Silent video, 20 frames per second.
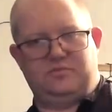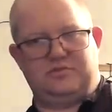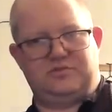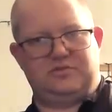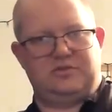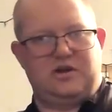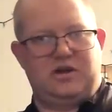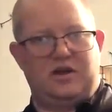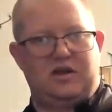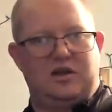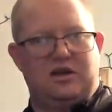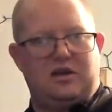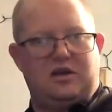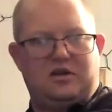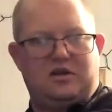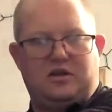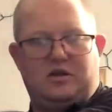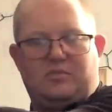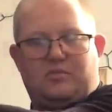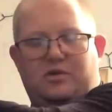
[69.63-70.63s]
straight
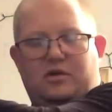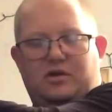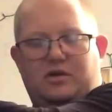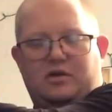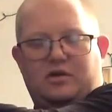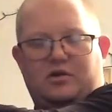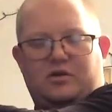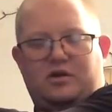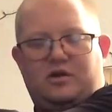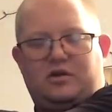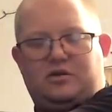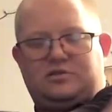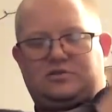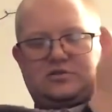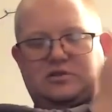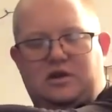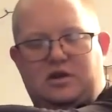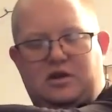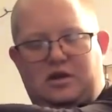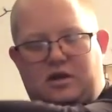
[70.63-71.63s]
and bring it across,
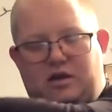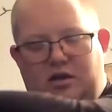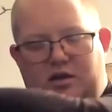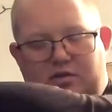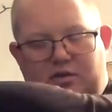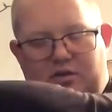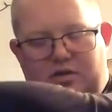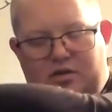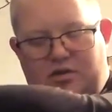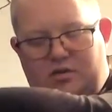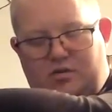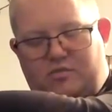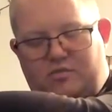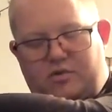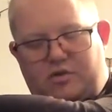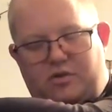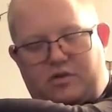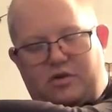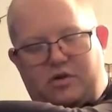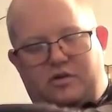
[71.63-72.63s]
and then
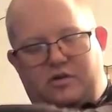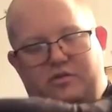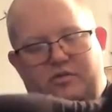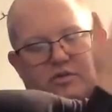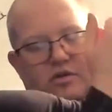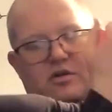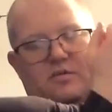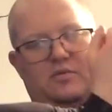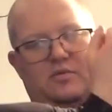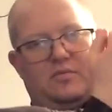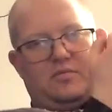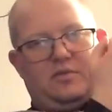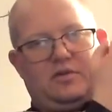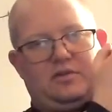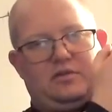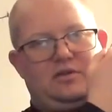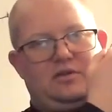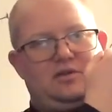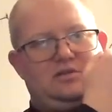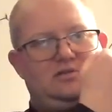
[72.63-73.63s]
bring your other arm up
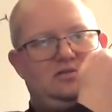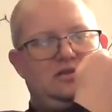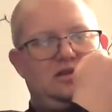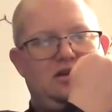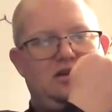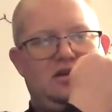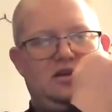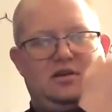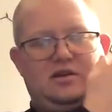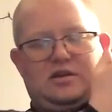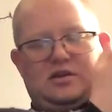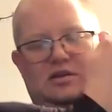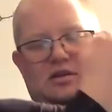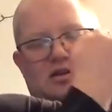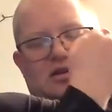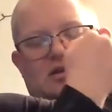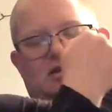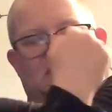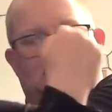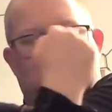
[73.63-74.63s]
like this, and